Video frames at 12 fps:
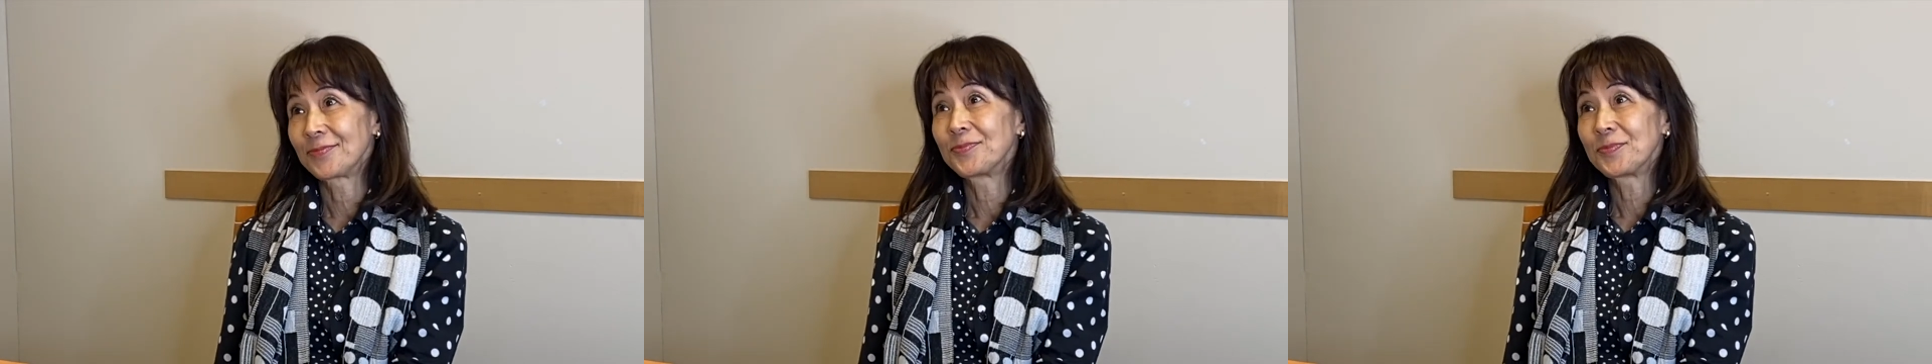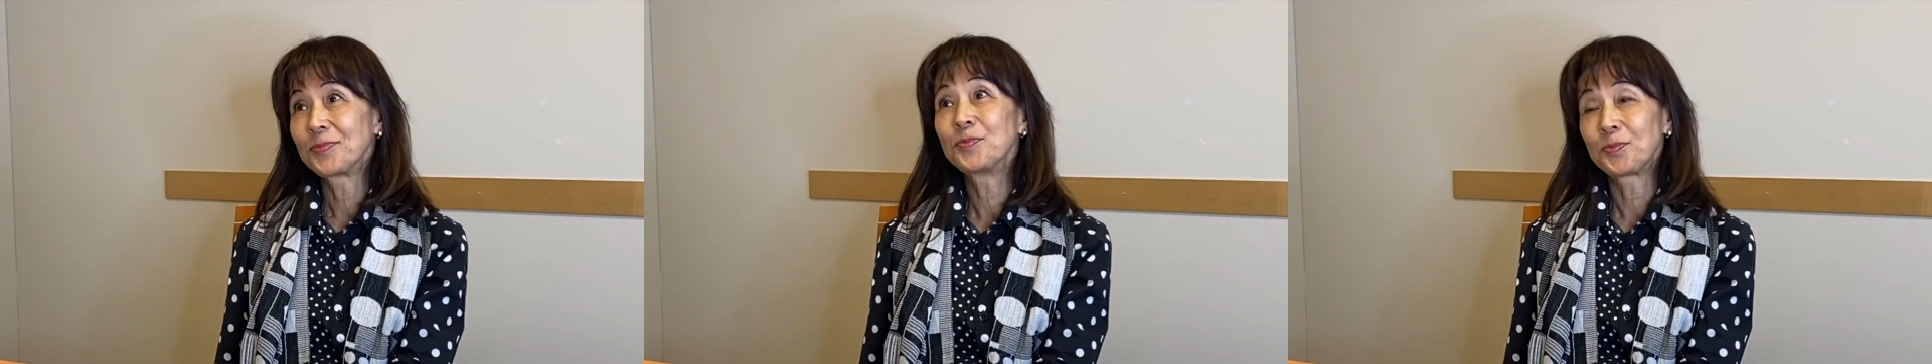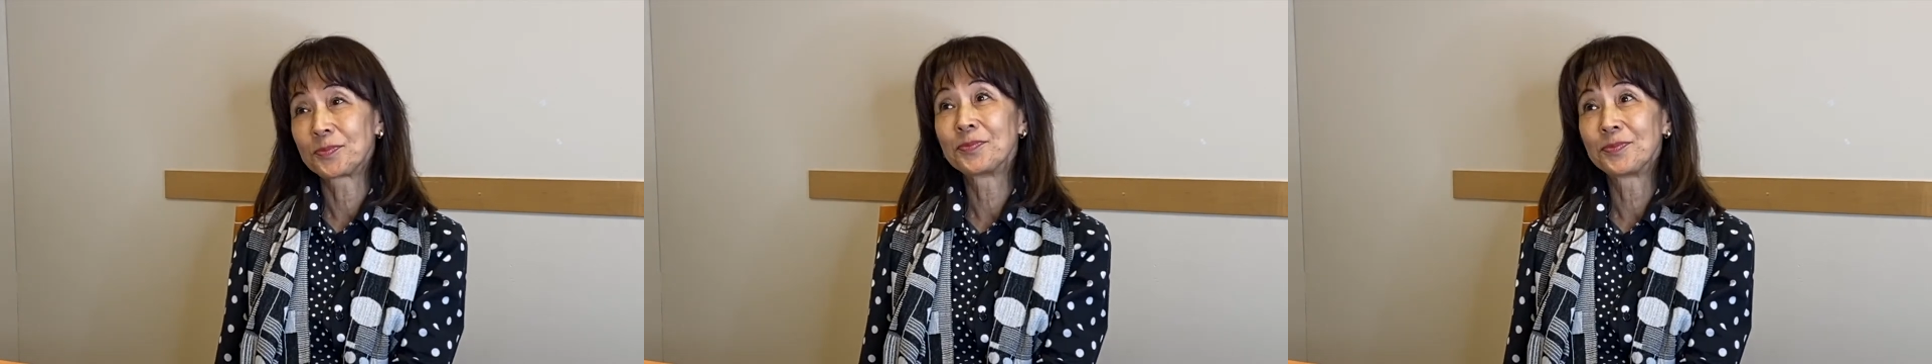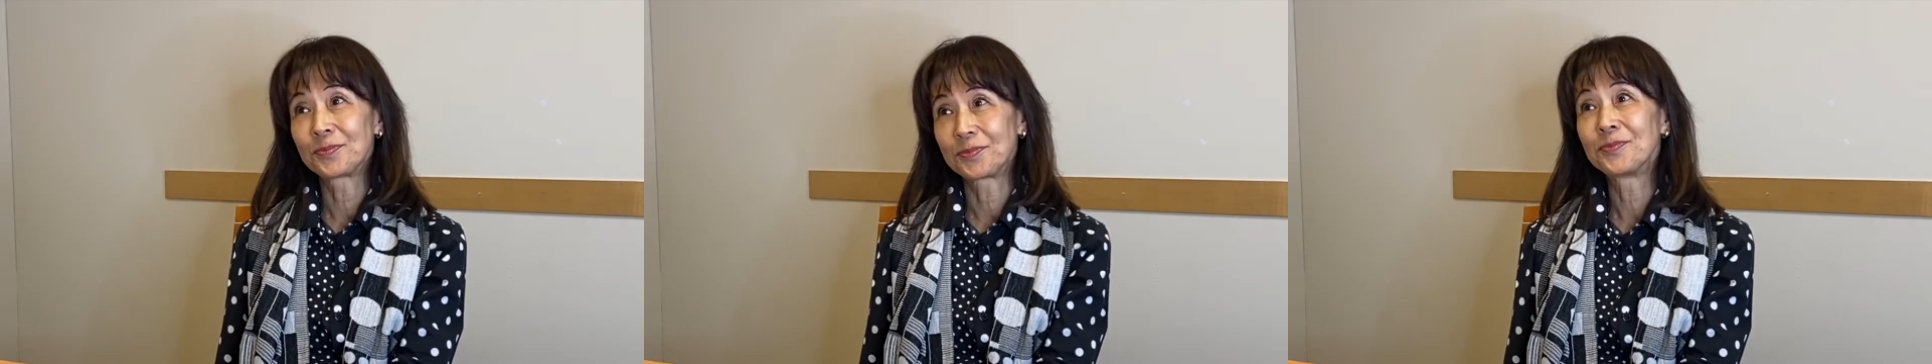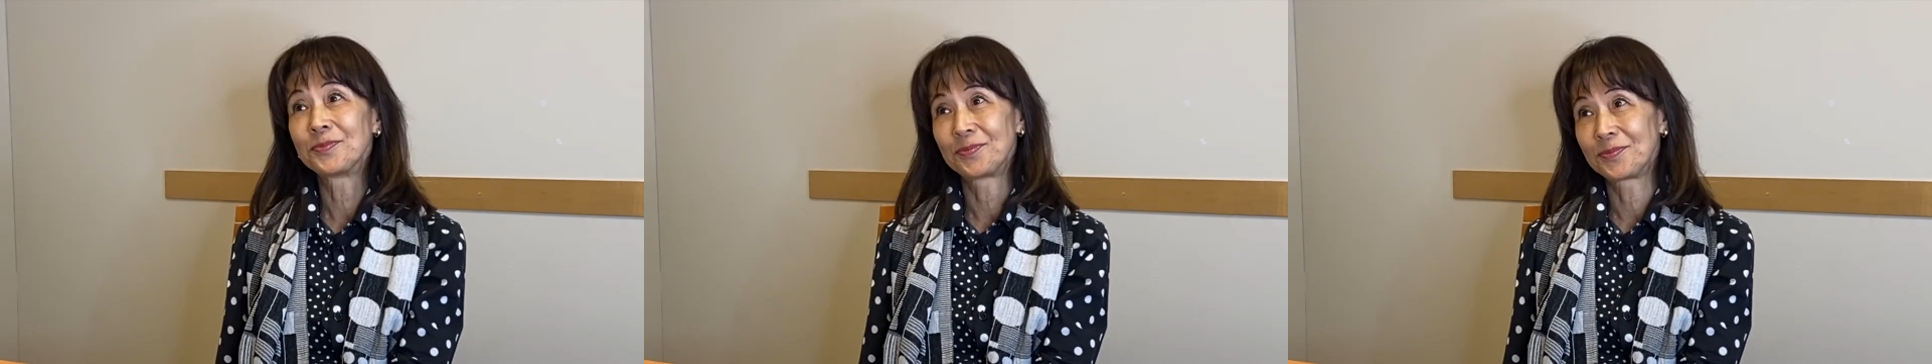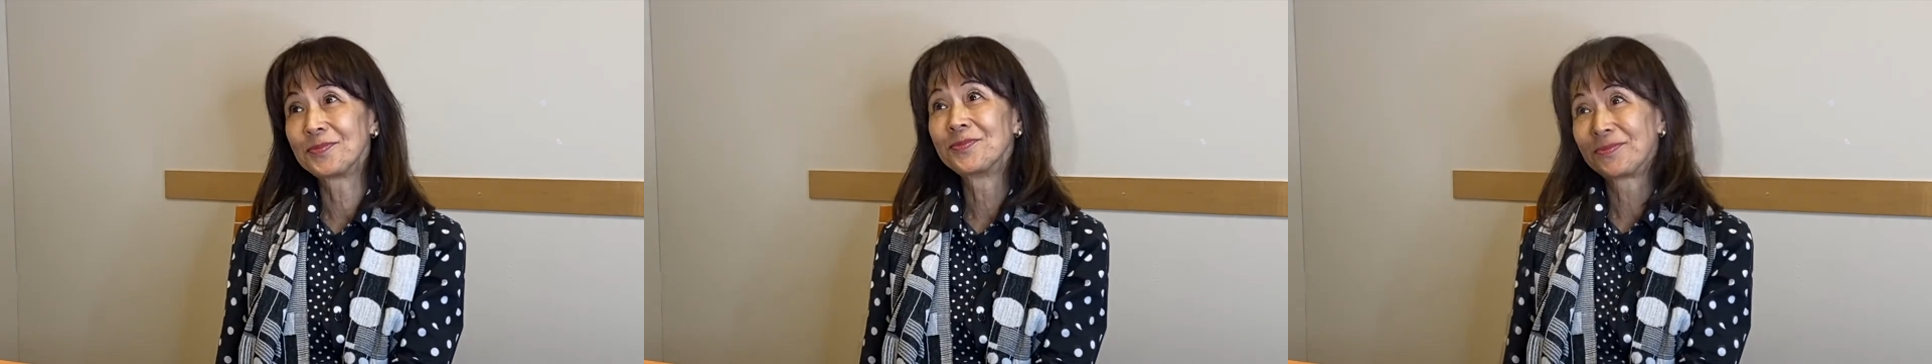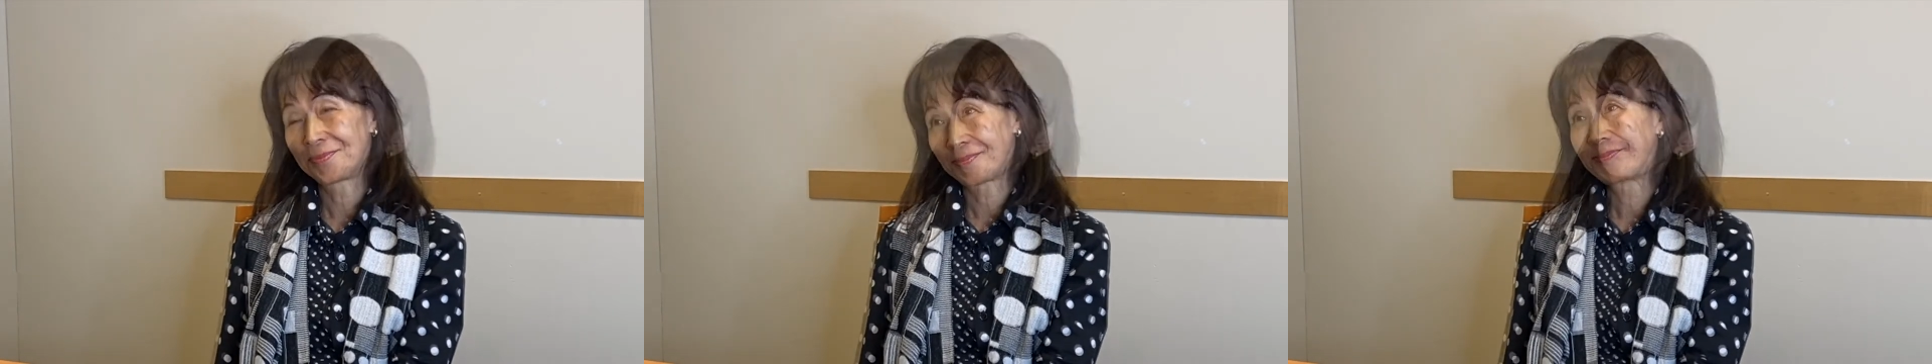It's very mm-hmm, difficult. Mm-hmm. Yeah.